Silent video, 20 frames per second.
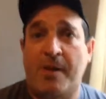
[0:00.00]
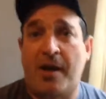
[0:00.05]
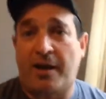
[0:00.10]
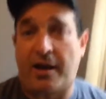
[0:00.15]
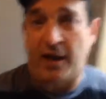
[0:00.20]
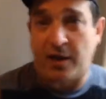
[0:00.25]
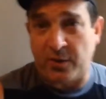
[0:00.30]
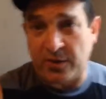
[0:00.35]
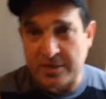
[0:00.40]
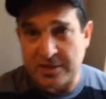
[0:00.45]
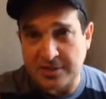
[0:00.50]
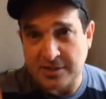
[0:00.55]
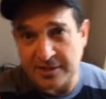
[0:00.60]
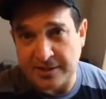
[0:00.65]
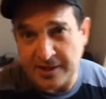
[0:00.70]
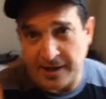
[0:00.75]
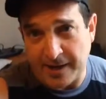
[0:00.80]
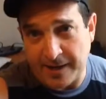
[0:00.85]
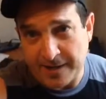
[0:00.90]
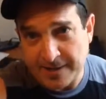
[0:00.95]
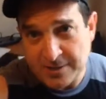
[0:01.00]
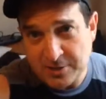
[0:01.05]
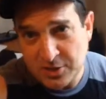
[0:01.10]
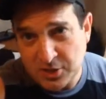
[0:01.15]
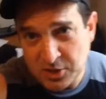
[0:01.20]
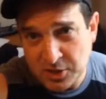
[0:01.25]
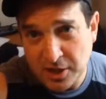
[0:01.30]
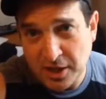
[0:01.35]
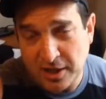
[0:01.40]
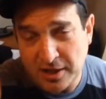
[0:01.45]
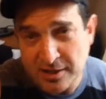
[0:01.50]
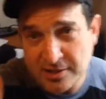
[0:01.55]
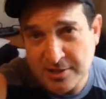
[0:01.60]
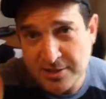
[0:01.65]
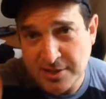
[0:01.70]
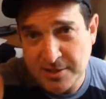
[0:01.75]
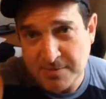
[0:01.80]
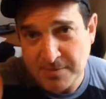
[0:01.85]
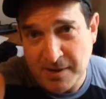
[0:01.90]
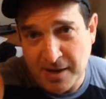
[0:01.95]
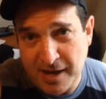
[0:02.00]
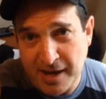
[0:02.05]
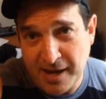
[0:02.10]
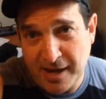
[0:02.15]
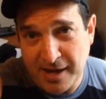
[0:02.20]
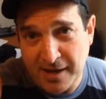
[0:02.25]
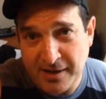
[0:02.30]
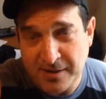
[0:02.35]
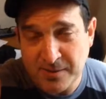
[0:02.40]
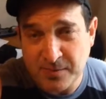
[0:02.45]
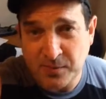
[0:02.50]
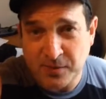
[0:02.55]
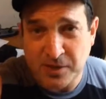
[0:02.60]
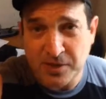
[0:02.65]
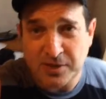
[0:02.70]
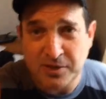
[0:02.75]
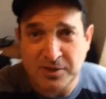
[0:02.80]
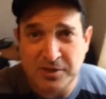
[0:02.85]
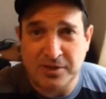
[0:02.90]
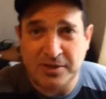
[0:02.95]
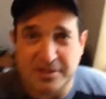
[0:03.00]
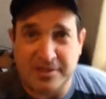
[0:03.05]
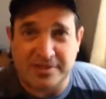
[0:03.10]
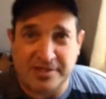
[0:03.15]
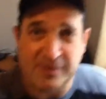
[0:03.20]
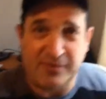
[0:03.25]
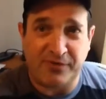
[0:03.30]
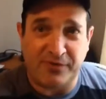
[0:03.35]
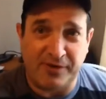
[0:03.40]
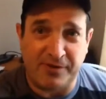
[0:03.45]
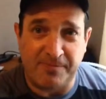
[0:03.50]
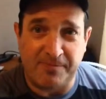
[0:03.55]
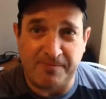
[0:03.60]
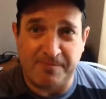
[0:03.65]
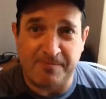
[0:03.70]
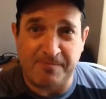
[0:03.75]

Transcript: Okay, question of the day. Do you go to the gym and what do you do that's different?